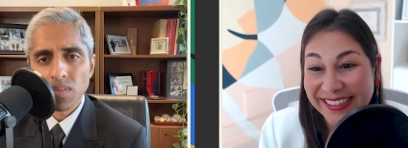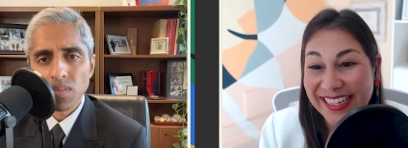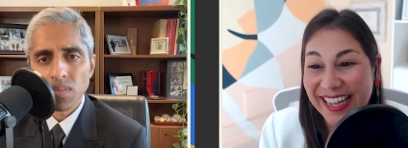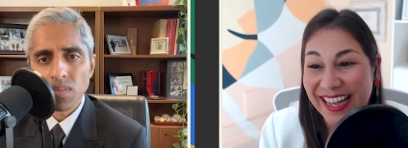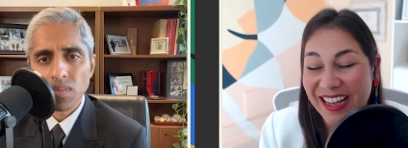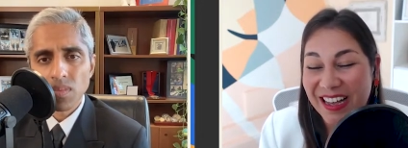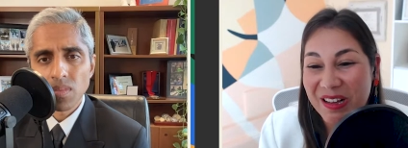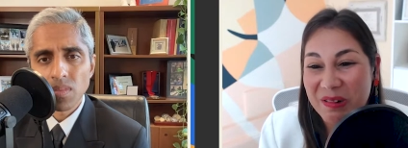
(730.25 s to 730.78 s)

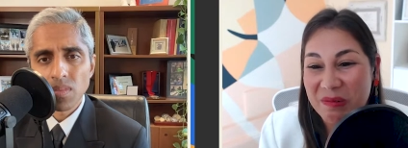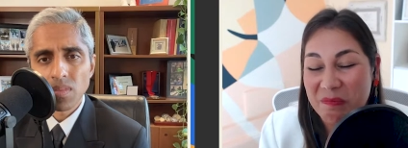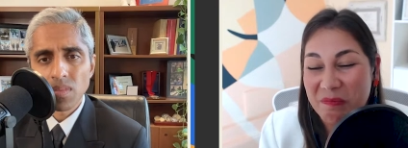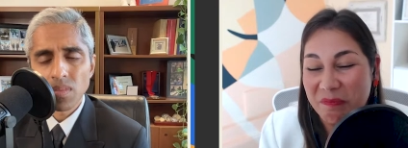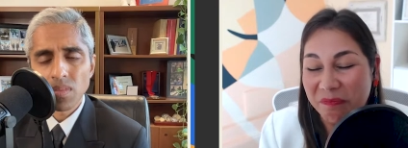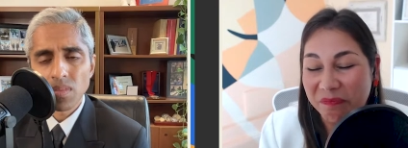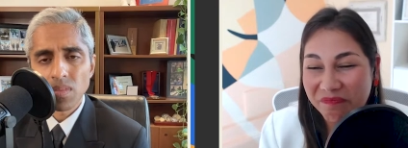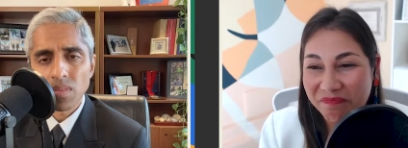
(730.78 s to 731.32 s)

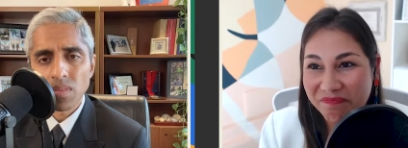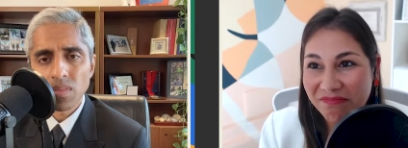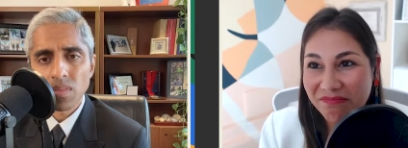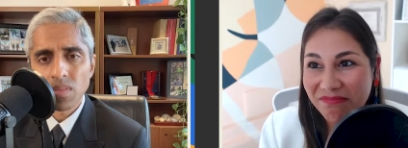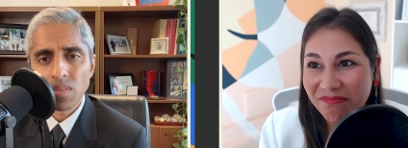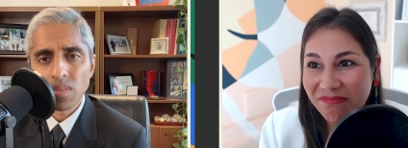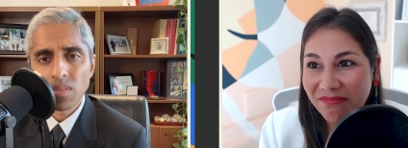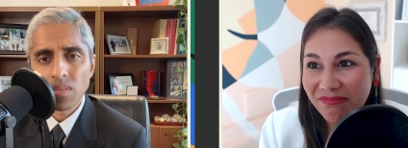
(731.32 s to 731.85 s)
Speaker 1: Um,
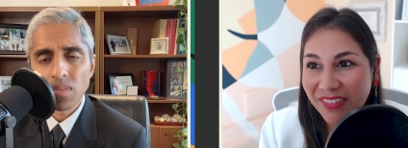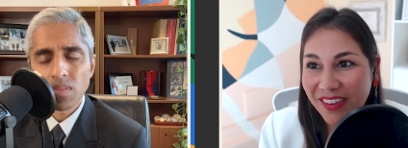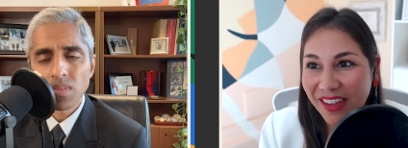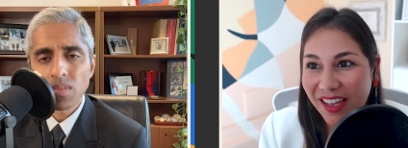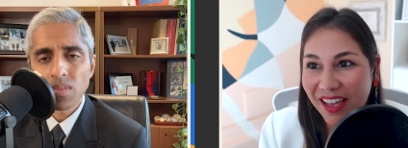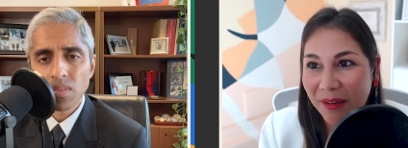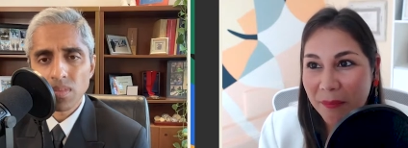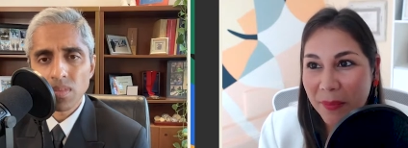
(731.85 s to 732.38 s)

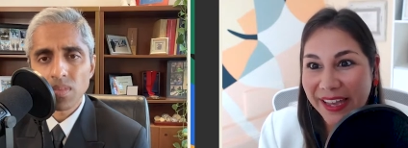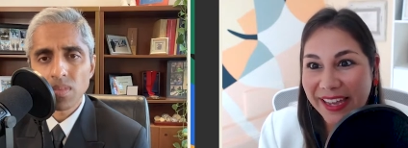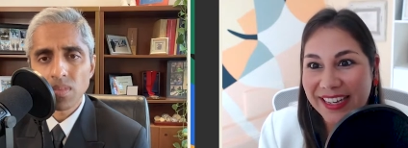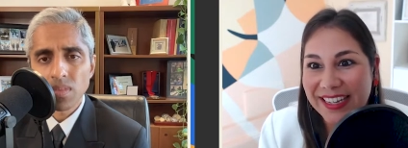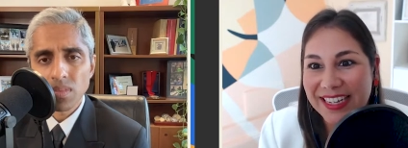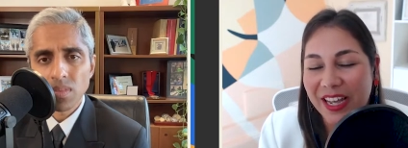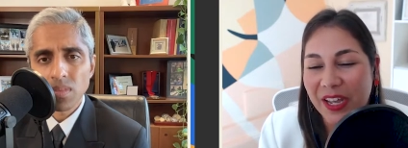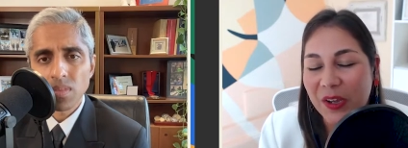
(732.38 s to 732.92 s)
my
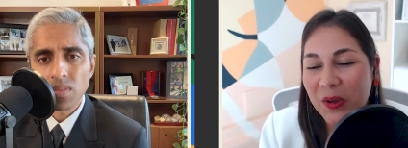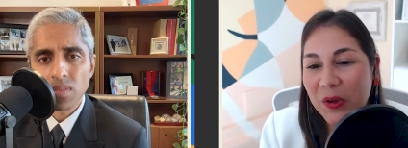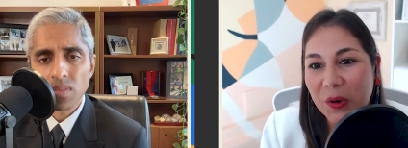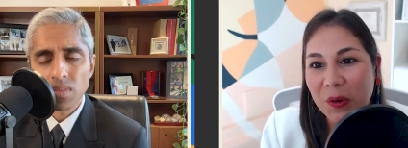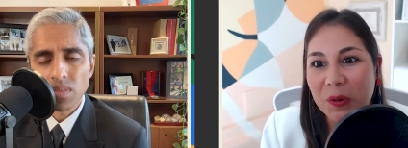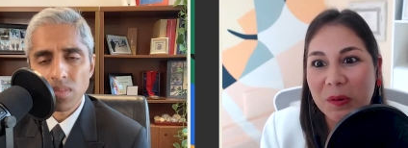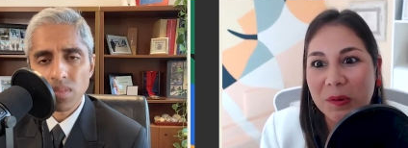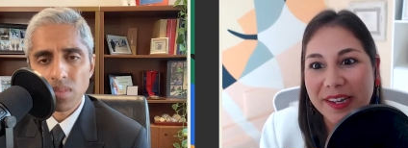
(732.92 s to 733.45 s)
entire
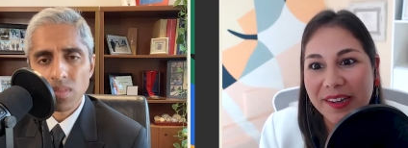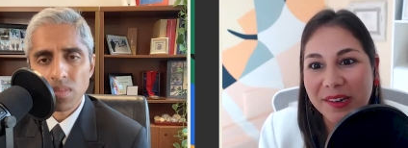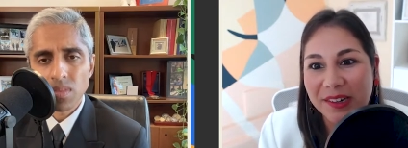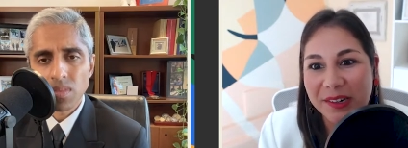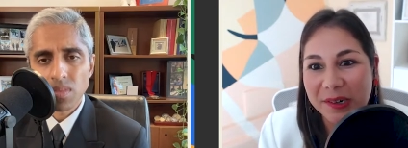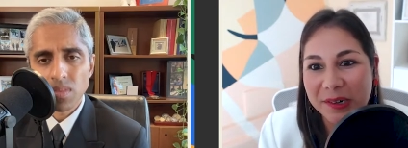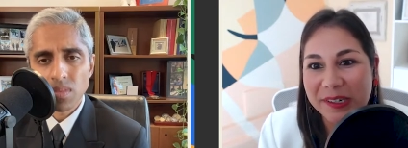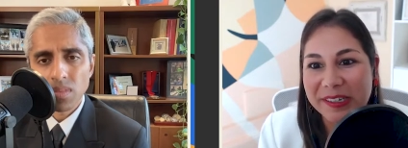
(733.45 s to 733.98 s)
career
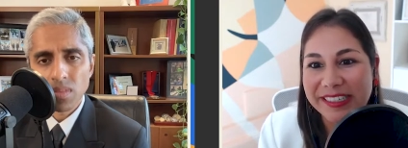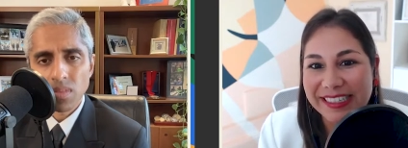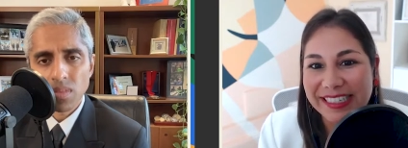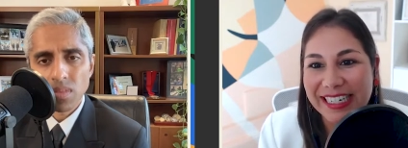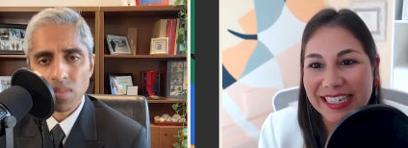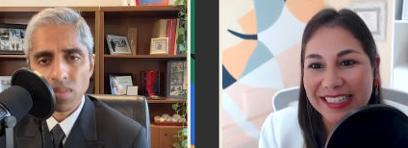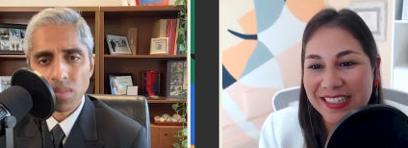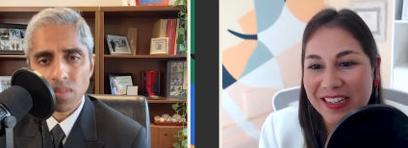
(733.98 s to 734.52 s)

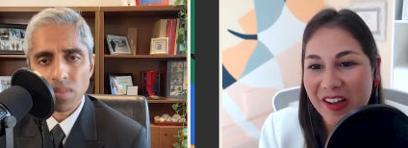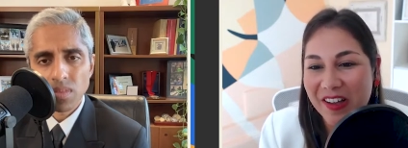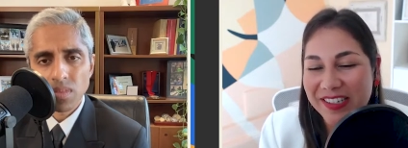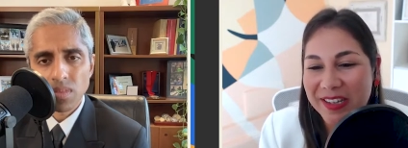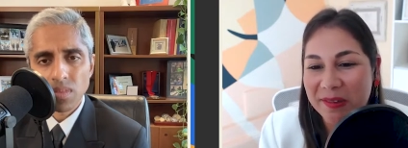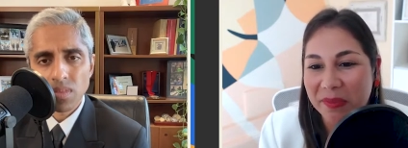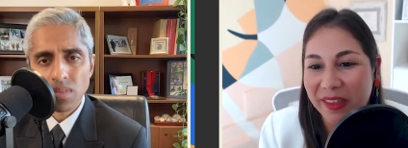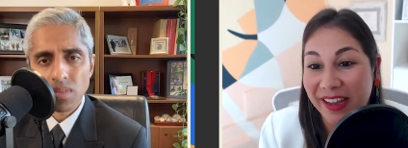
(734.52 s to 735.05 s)
currently is not
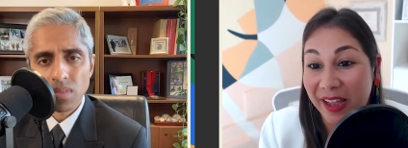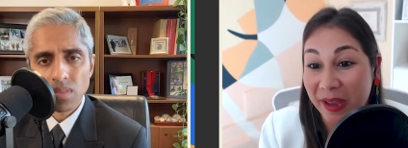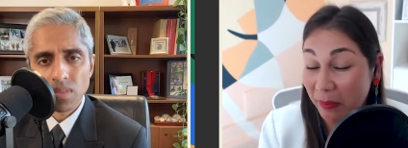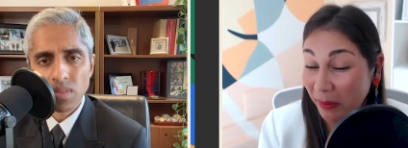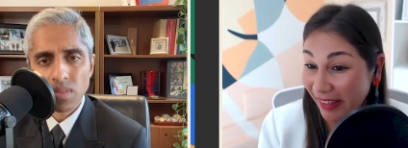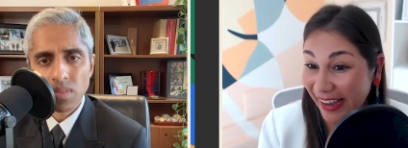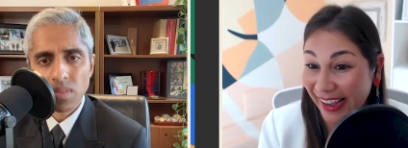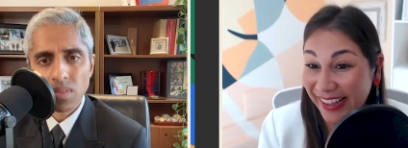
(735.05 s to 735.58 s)
something I
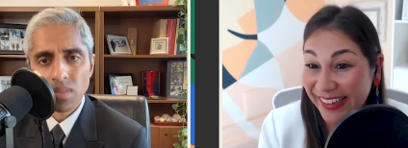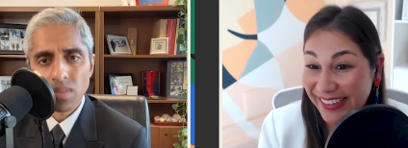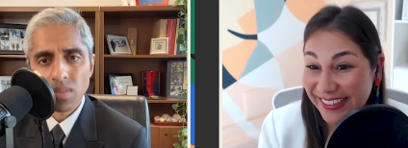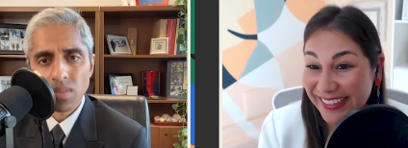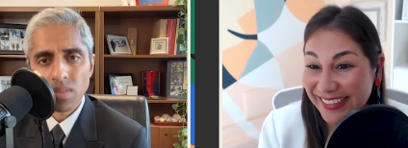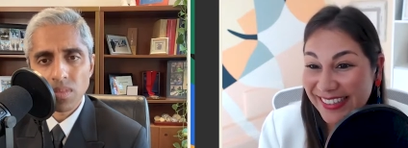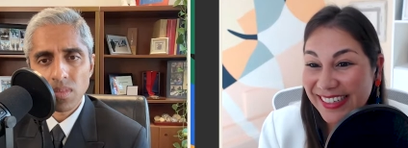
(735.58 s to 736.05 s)
planned.